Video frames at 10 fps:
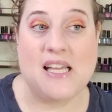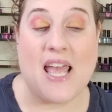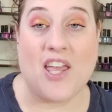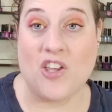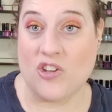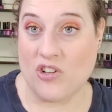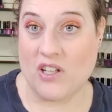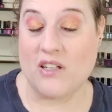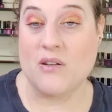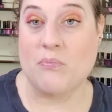a
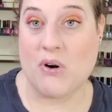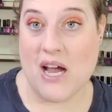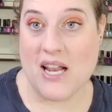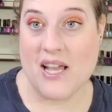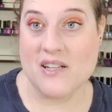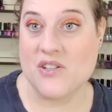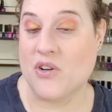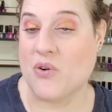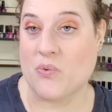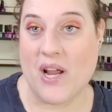good product,
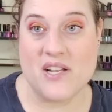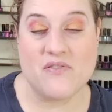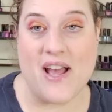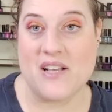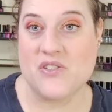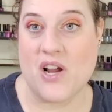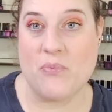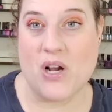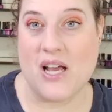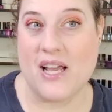great fast dry
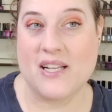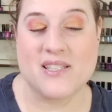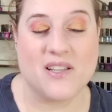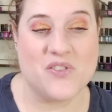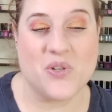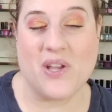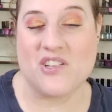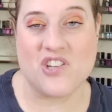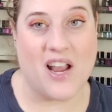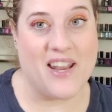product, gives you a
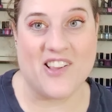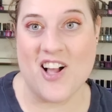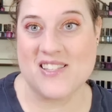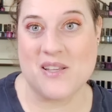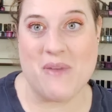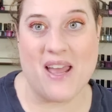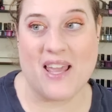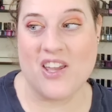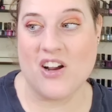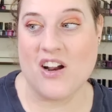shiny glossy
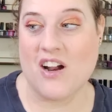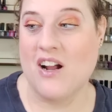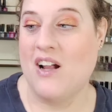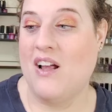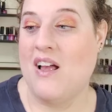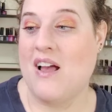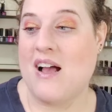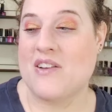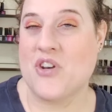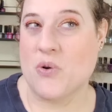manicure.
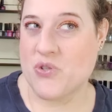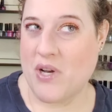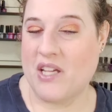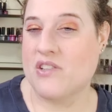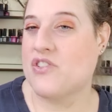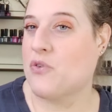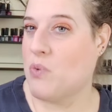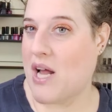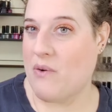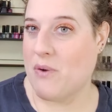No shrinkage from
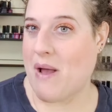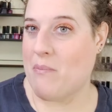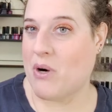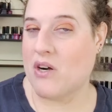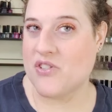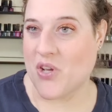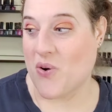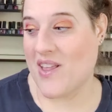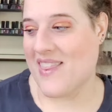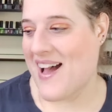what I remember,
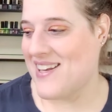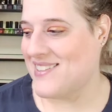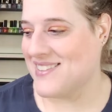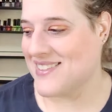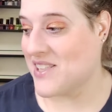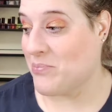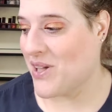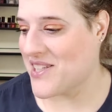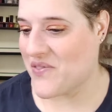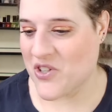so that is a
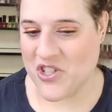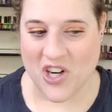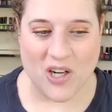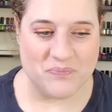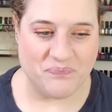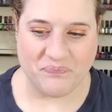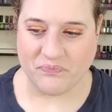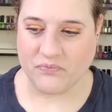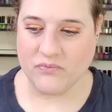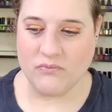plus for sure.
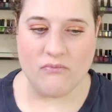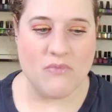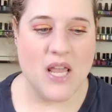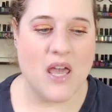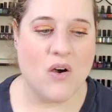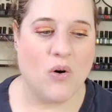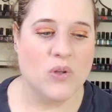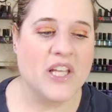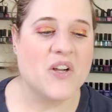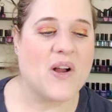A
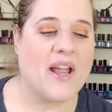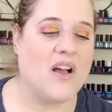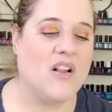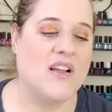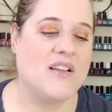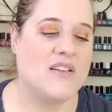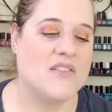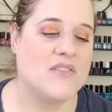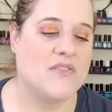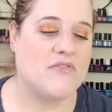Holy Grail
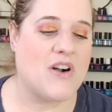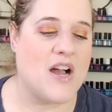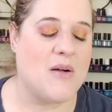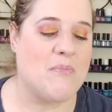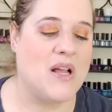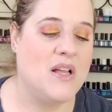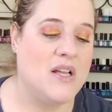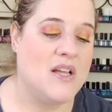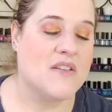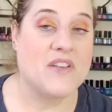from
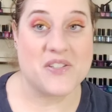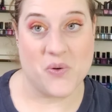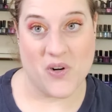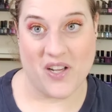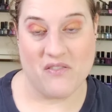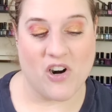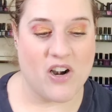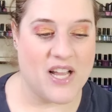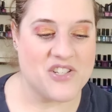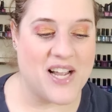Victorian
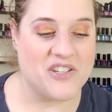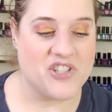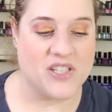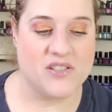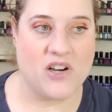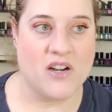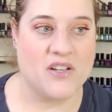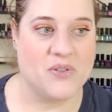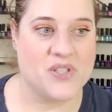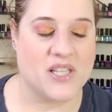Varnish. I just
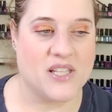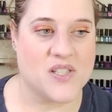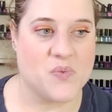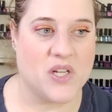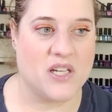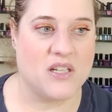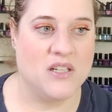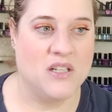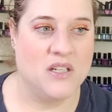started using this one